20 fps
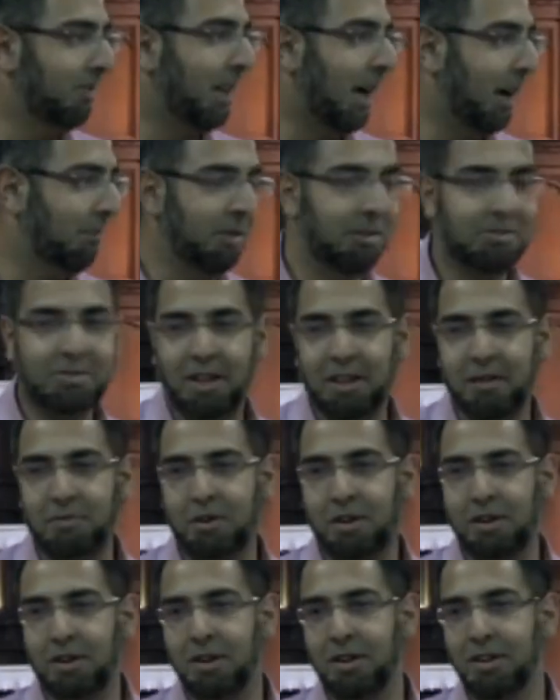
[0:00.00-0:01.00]
time in South
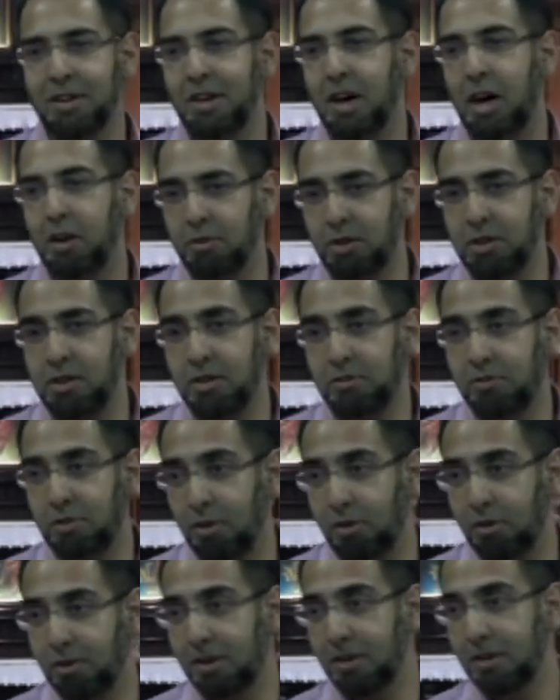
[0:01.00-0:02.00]
Africa. 100 years
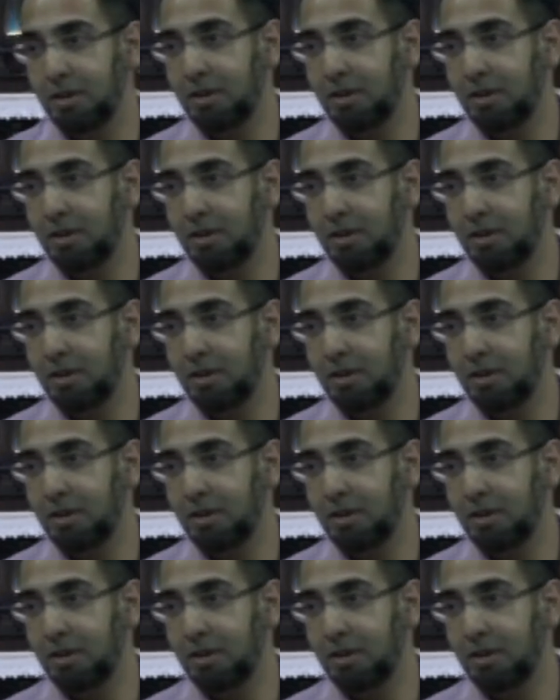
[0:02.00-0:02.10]
old?